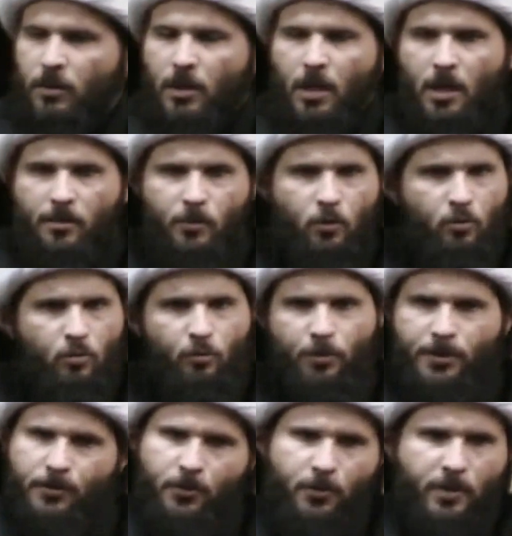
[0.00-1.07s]
Amirul
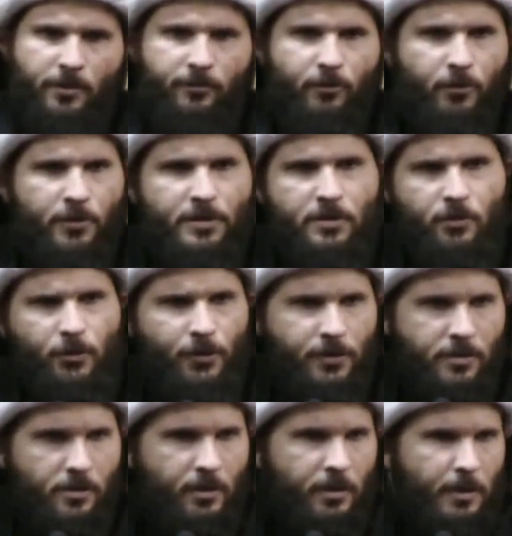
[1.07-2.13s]
Mu'mineen took that very
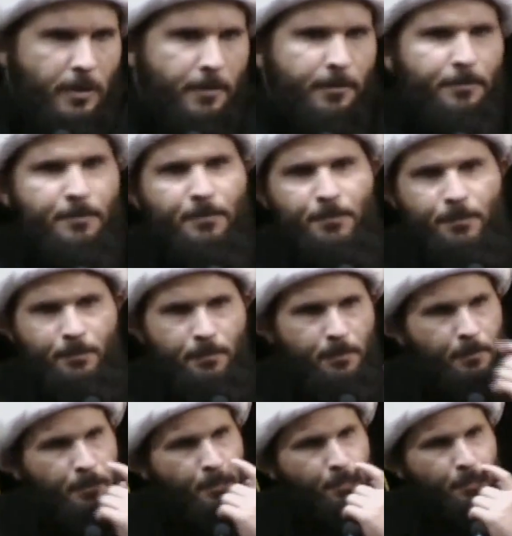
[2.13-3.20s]
seriously.
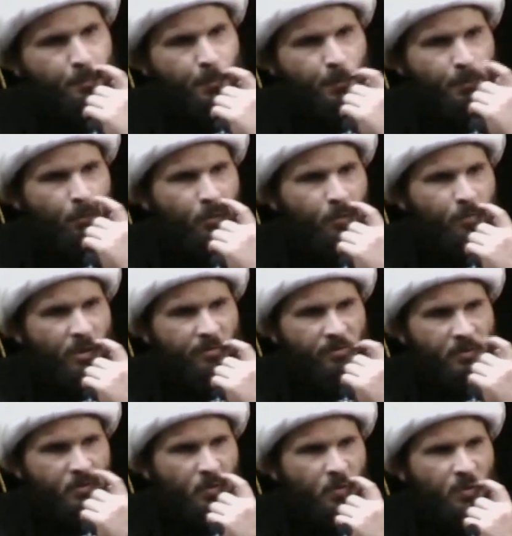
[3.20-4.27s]
But the Holy
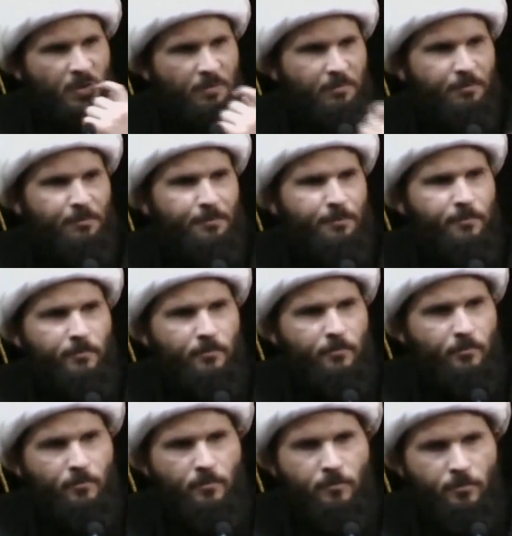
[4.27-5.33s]
Prophet told him,
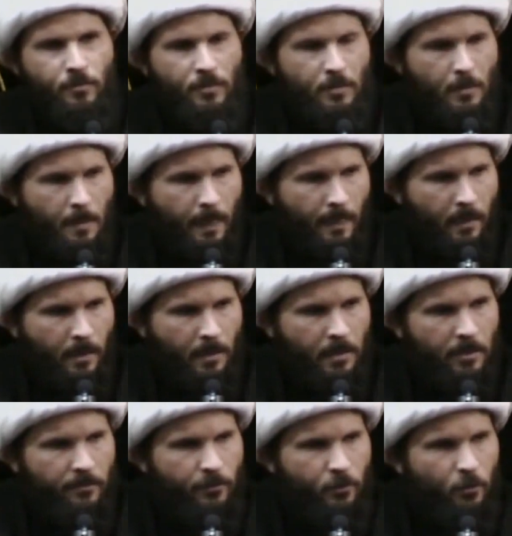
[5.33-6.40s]

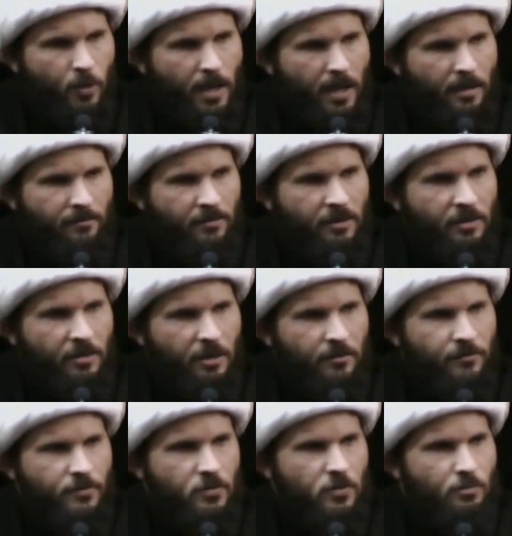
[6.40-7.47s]
if you have
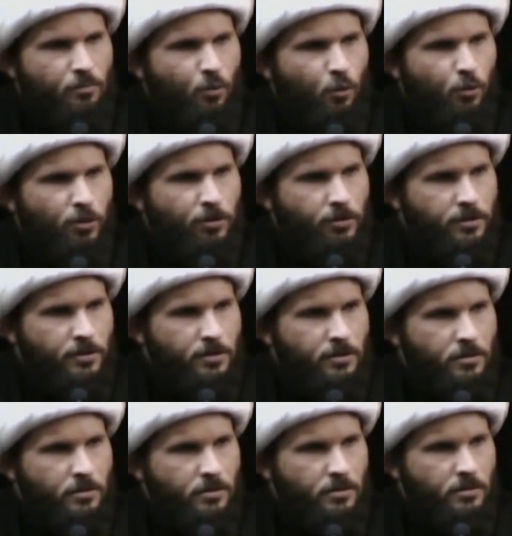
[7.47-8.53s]
enough
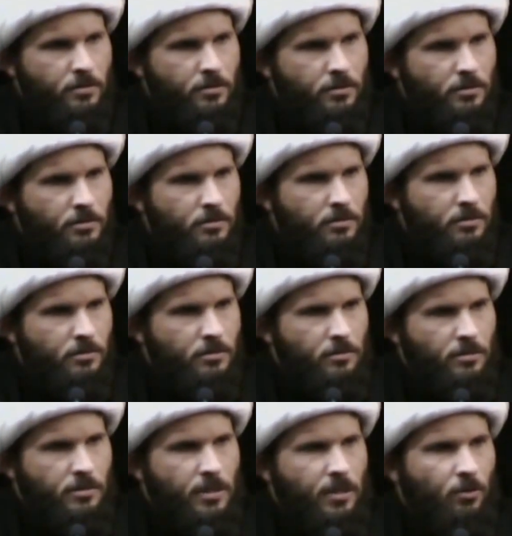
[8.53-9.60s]
supporters,
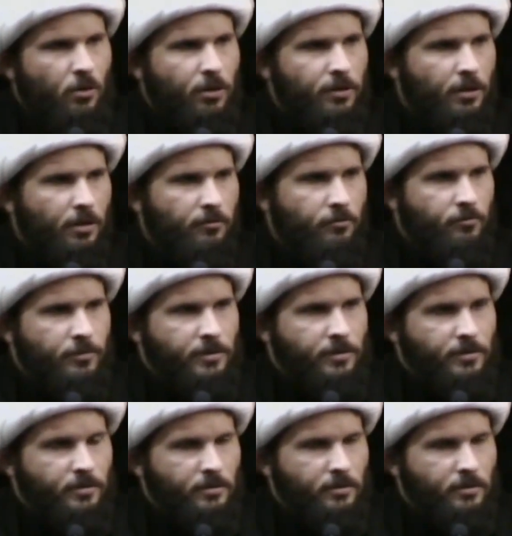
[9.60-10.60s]
then take on government.